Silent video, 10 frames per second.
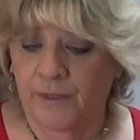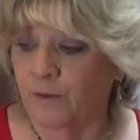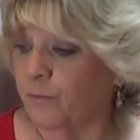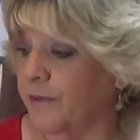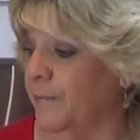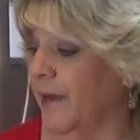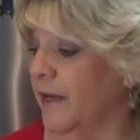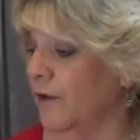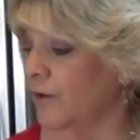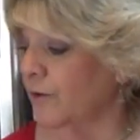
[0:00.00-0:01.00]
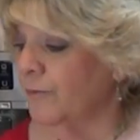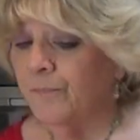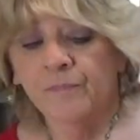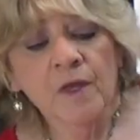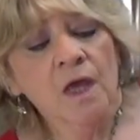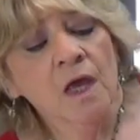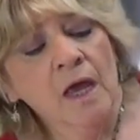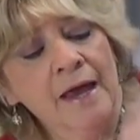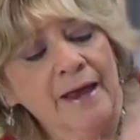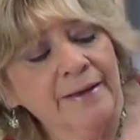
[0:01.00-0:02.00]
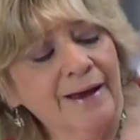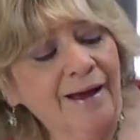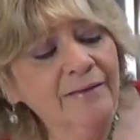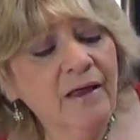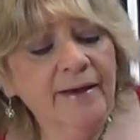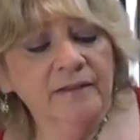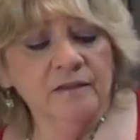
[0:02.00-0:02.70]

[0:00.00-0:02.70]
in with the mayo. And I like